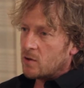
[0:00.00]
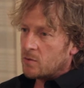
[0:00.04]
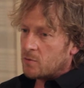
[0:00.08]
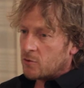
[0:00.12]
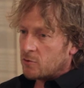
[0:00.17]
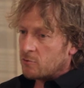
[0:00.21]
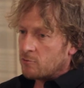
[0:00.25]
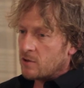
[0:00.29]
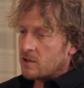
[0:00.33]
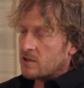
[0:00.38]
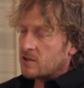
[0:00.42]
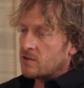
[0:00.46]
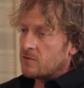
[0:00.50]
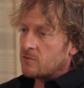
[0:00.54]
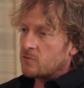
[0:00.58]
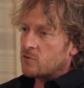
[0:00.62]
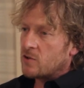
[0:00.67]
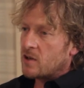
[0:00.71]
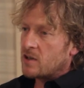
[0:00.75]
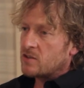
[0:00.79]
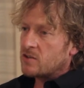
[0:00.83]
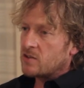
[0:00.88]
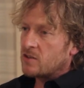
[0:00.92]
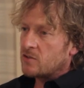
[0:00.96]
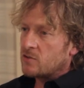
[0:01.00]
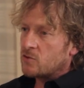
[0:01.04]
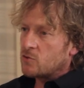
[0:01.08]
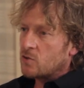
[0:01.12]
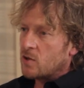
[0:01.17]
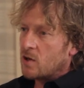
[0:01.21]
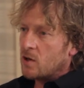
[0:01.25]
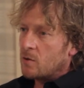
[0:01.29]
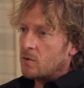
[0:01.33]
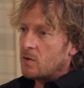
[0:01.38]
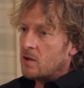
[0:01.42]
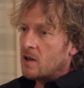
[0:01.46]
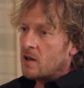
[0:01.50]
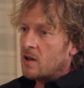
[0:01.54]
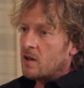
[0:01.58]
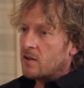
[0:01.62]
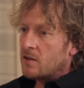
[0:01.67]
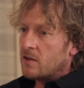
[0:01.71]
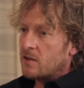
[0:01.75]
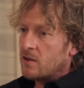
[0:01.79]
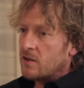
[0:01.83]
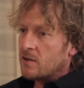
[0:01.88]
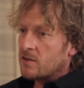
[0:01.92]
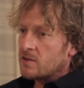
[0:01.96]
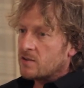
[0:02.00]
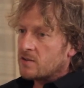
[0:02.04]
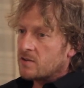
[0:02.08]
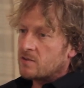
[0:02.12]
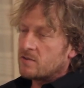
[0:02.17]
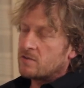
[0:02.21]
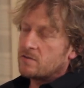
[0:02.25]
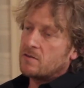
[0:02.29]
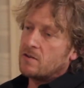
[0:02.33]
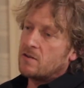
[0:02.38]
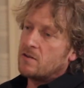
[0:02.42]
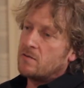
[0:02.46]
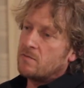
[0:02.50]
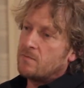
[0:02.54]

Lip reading: a progressive traction control that's